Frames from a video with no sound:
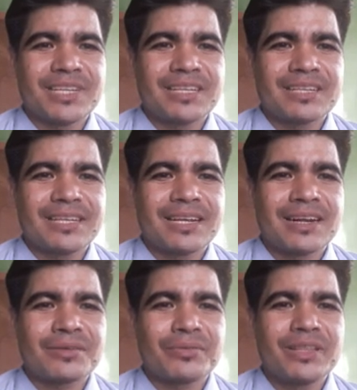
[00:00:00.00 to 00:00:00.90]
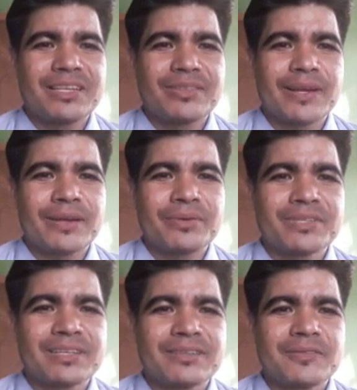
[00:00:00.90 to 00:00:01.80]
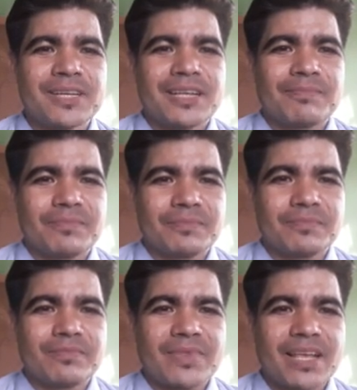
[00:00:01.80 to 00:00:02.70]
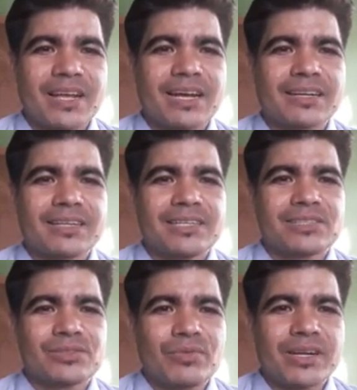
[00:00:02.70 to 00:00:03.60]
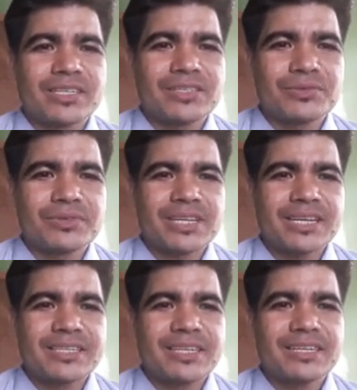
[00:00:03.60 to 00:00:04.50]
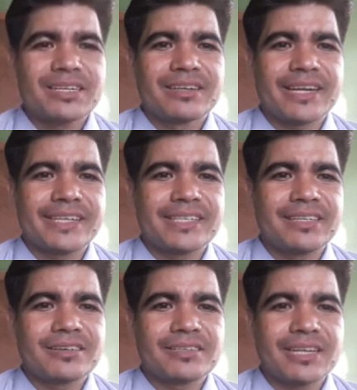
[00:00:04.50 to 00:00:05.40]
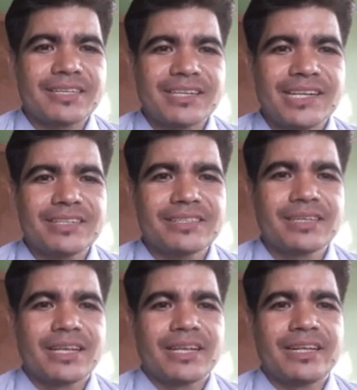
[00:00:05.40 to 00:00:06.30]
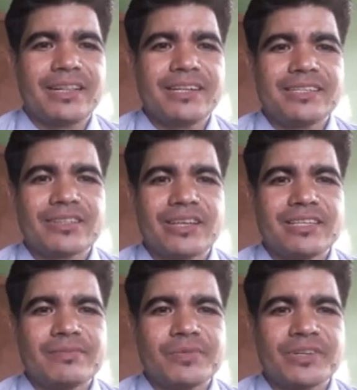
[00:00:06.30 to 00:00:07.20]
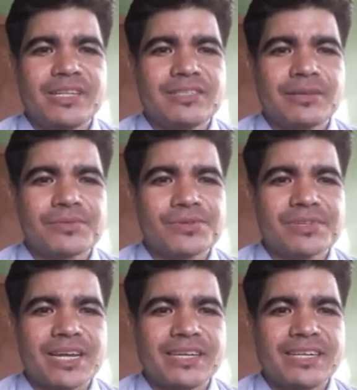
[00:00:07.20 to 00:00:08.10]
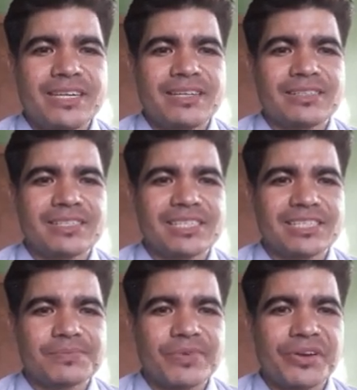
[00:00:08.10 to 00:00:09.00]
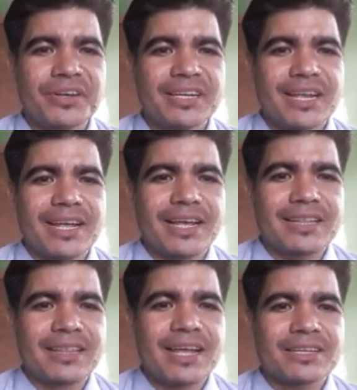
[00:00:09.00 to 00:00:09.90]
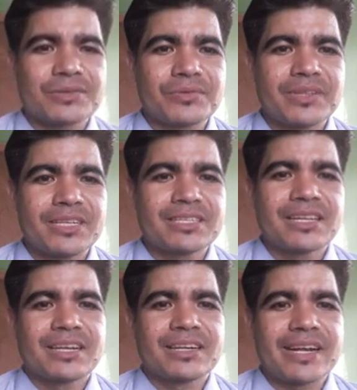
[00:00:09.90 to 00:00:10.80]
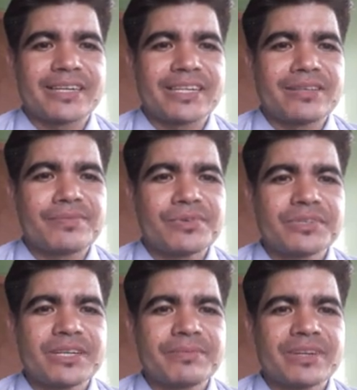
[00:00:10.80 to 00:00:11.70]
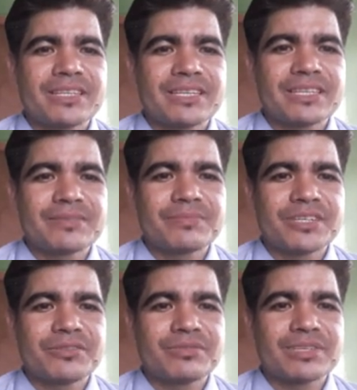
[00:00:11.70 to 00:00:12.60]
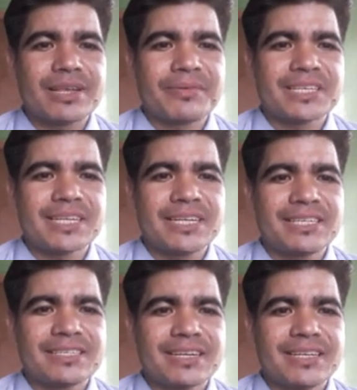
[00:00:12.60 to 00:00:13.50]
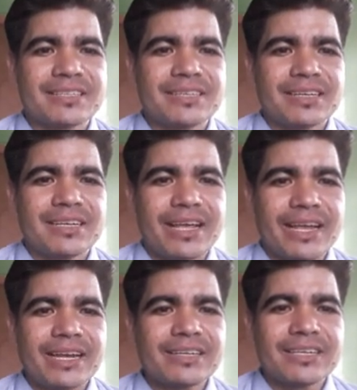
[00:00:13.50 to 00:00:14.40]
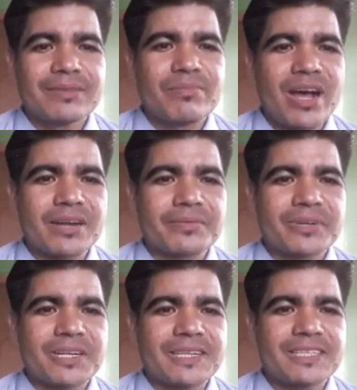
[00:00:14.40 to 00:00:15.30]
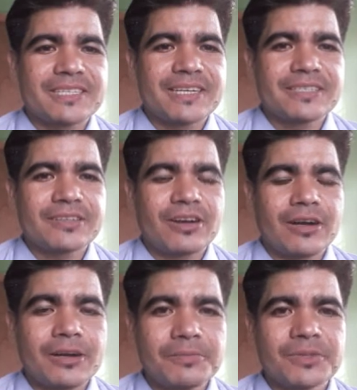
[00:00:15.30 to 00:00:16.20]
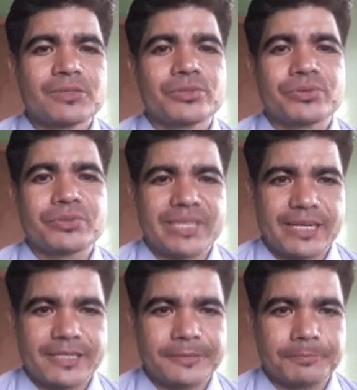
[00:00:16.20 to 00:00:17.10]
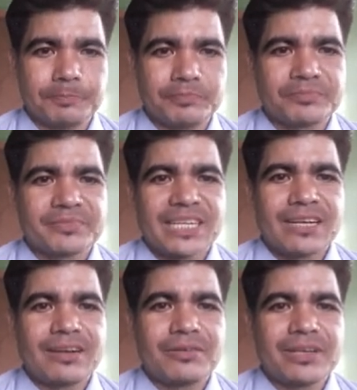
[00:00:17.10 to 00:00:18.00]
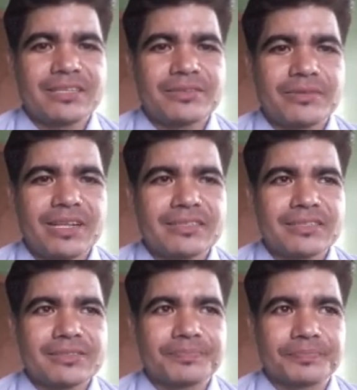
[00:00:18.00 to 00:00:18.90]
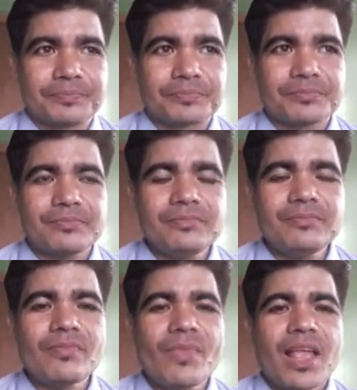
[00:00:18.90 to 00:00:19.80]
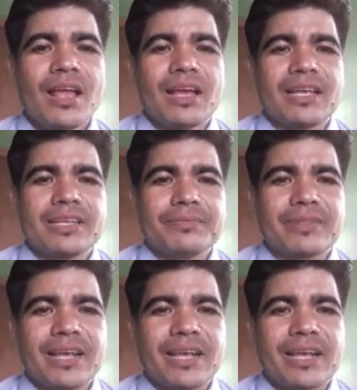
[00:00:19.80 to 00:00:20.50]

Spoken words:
Here are only 3 questions. They are: so what is society? Write in a sentence. Enlist the importance of society in 6 points. And last one is write any 4 differences between savagery stage and barbarian stage of society. Okay students, if you like